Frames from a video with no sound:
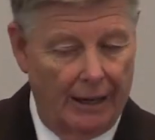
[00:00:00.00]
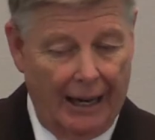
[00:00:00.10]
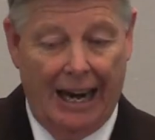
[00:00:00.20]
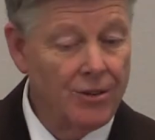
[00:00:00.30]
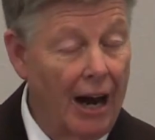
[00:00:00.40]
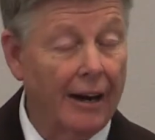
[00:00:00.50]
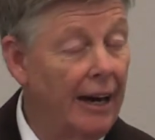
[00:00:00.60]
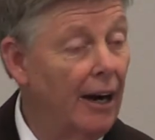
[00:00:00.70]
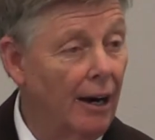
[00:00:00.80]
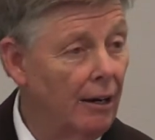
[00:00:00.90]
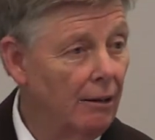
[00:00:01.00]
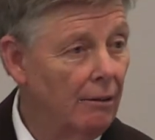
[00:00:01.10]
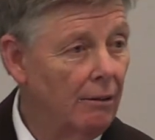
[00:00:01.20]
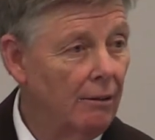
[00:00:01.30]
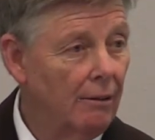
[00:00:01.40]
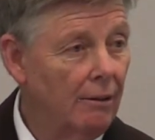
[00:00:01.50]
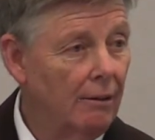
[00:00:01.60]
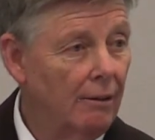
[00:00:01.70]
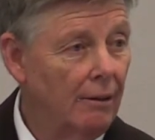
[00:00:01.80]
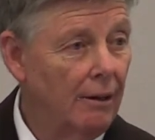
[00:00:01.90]
He's not here,
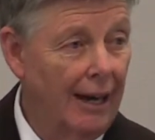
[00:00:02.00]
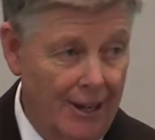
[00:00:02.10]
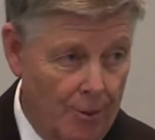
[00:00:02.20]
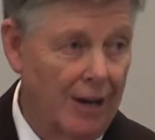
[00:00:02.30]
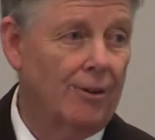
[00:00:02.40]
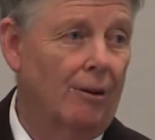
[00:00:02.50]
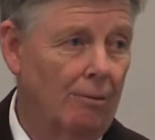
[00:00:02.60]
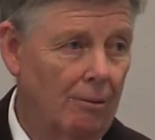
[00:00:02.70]
He's risen.